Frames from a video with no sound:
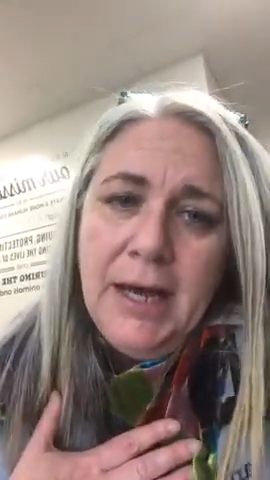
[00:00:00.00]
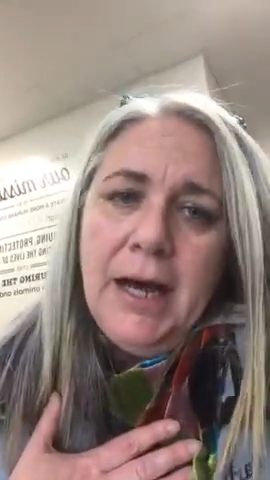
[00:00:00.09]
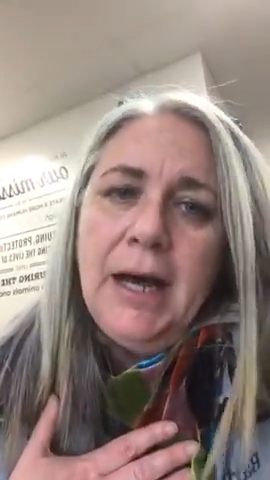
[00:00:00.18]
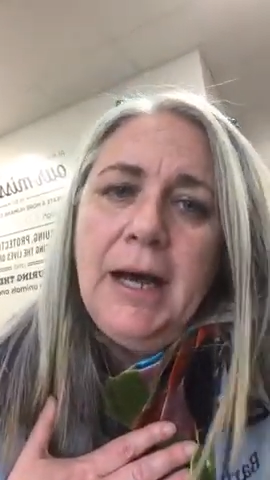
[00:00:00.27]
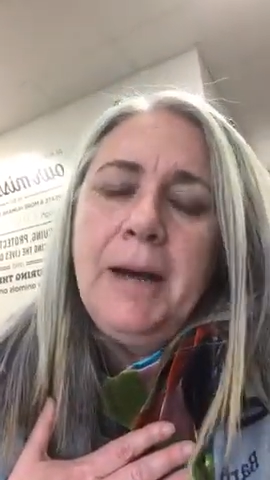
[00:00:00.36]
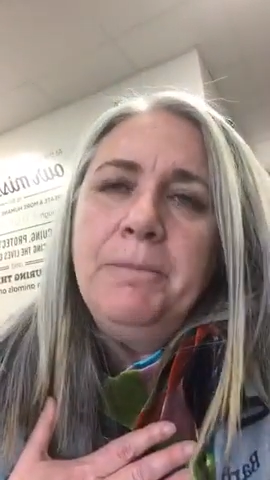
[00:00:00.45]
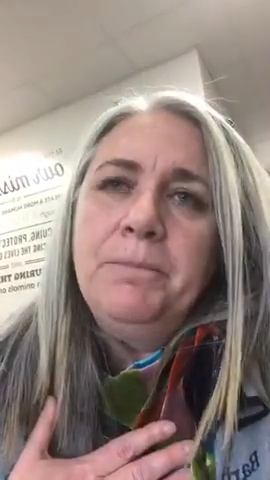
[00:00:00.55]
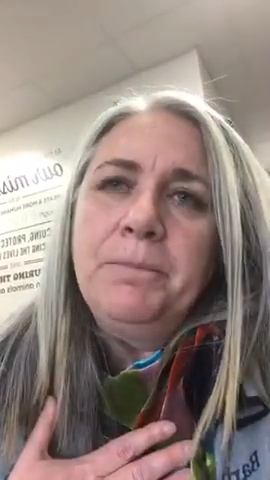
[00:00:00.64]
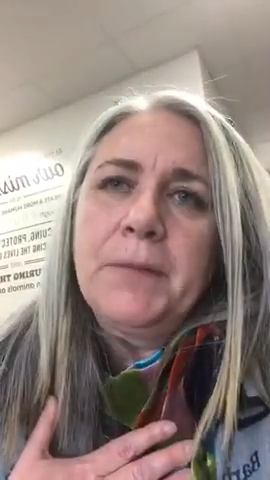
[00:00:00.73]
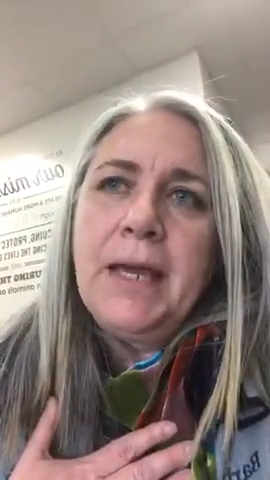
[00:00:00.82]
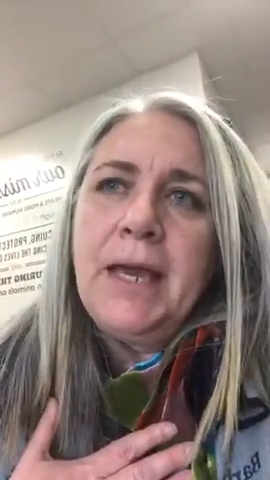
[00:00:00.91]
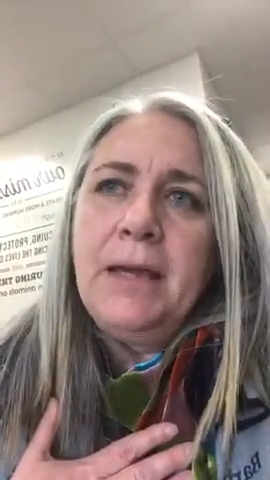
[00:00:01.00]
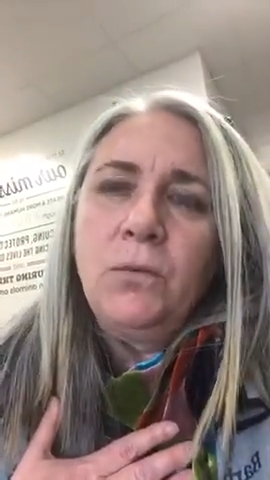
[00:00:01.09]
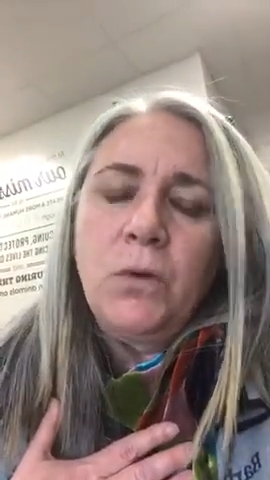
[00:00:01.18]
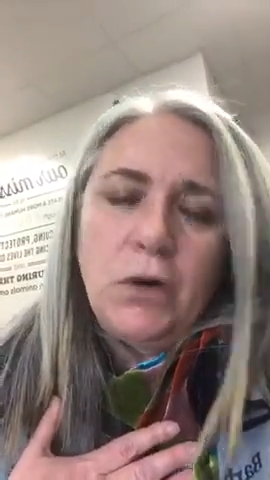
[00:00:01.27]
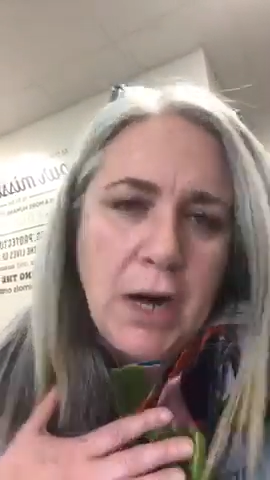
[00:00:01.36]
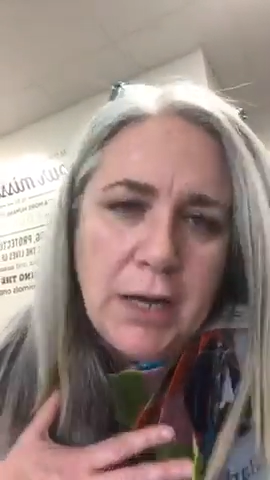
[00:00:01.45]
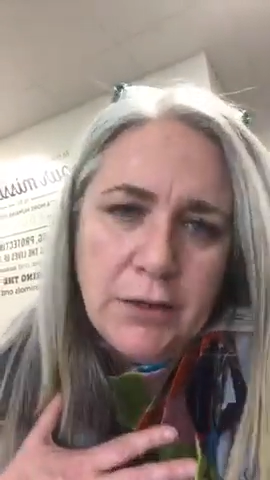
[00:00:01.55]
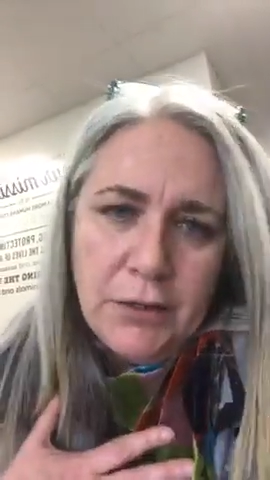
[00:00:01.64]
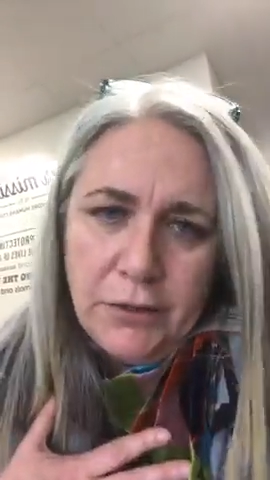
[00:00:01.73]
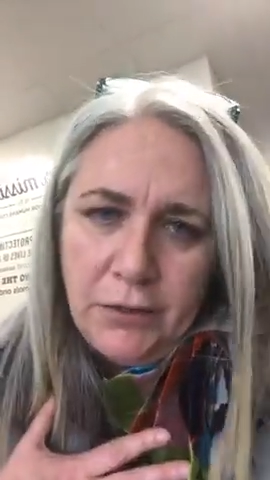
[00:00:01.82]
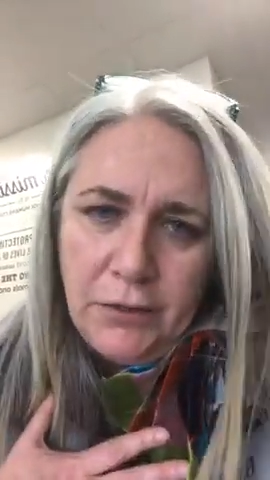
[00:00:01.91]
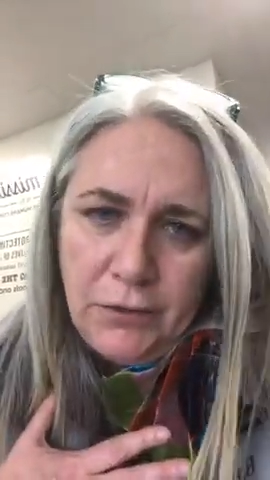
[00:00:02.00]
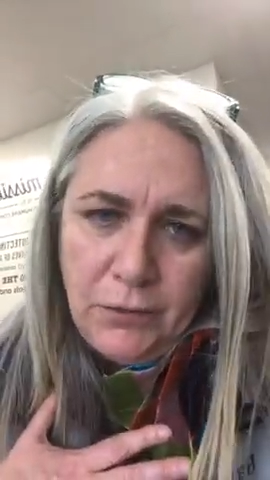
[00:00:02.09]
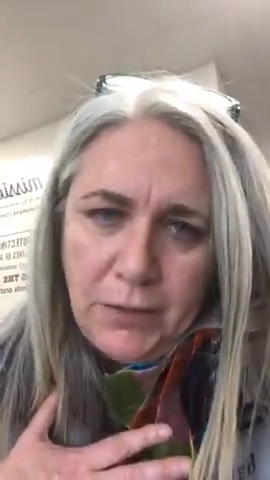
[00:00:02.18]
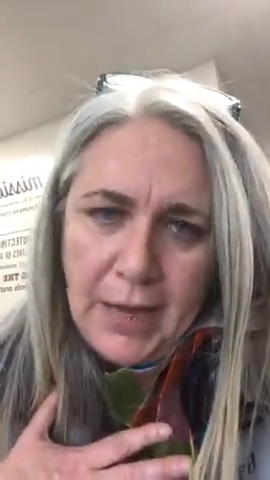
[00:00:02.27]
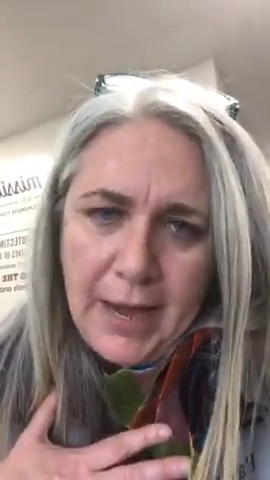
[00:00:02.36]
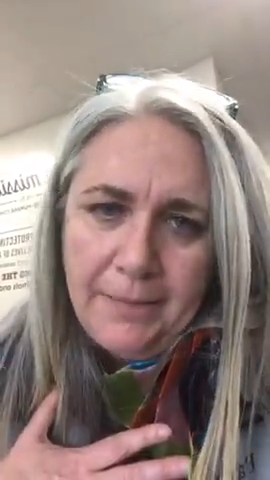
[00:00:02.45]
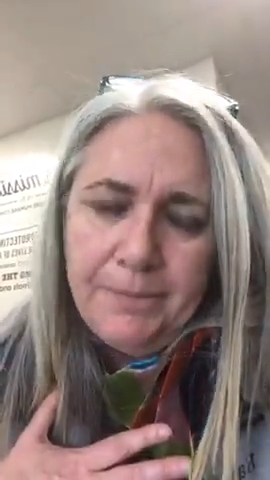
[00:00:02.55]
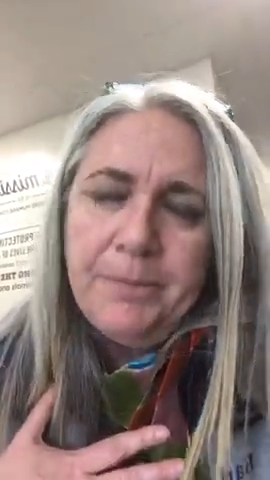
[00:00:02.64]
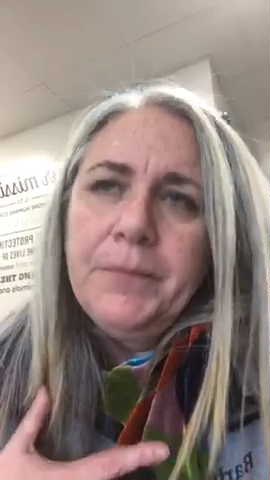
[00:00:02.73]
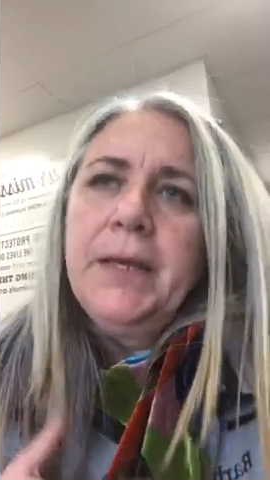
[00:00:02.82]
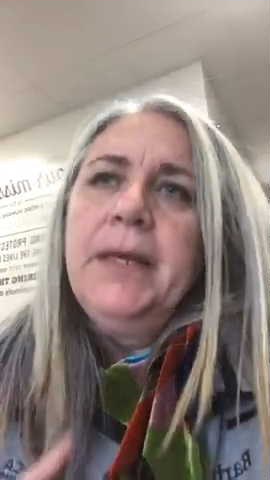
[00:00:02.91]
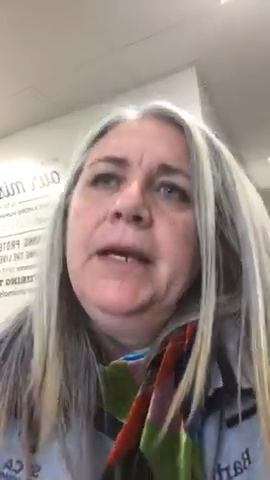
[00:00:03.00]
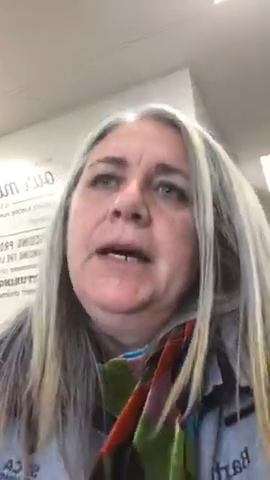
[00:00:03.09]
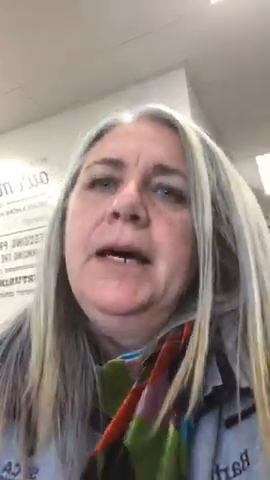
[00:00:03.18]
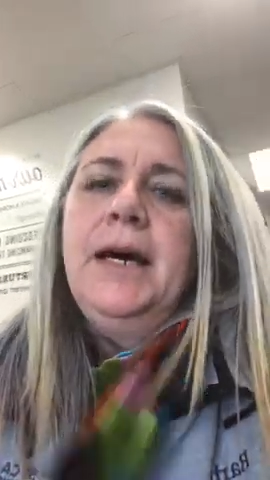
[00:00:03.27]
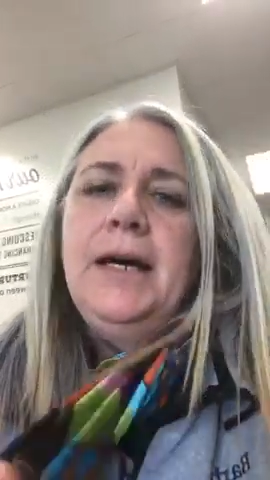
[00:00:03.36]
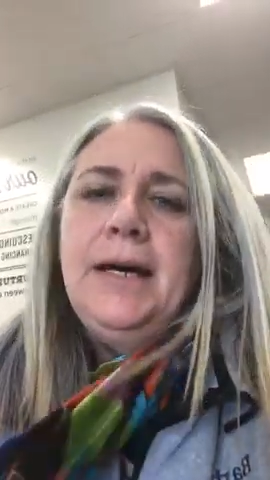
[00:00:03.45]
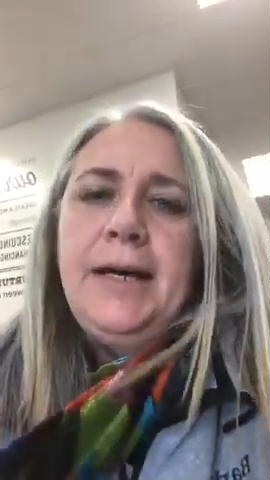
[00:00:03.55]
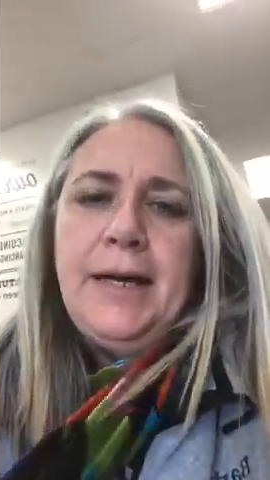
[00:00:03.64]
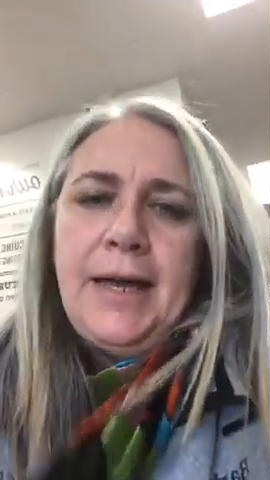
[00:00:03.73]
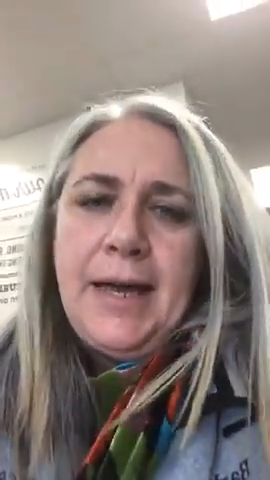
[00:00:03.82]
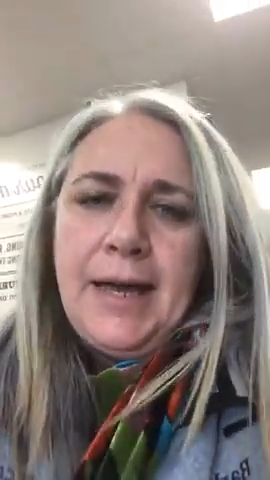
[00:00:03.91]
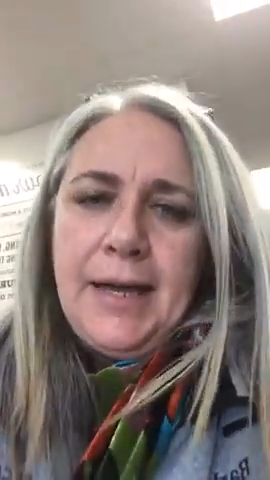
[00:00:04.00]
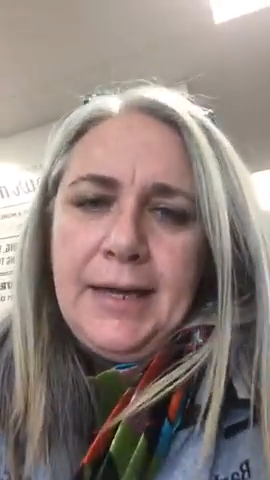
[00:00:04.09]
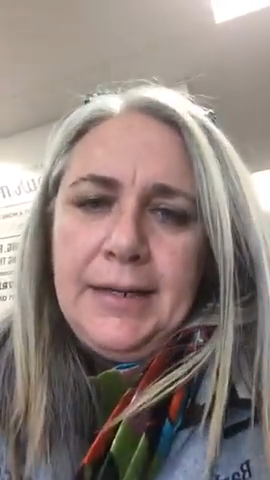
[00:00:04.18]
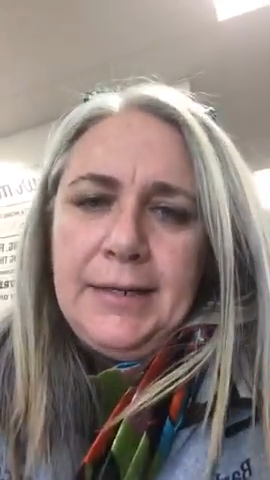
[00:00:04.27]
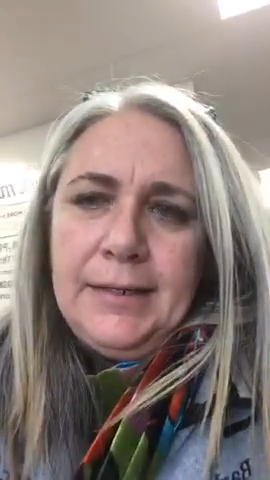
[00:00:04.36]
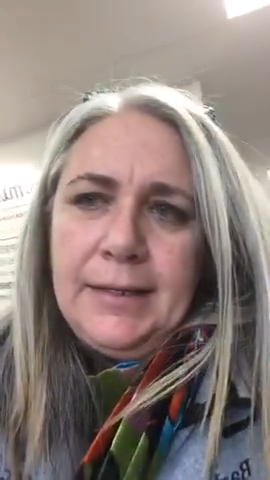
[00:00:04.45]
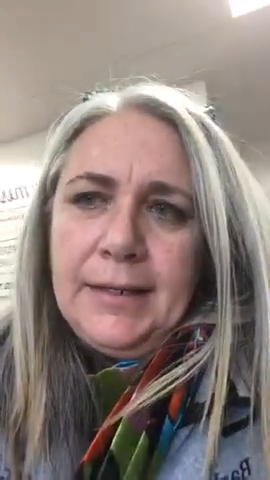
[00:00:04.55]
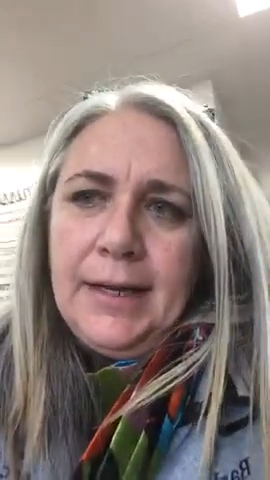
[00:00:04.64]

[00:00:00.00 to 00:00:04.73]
And we're honored to do that. And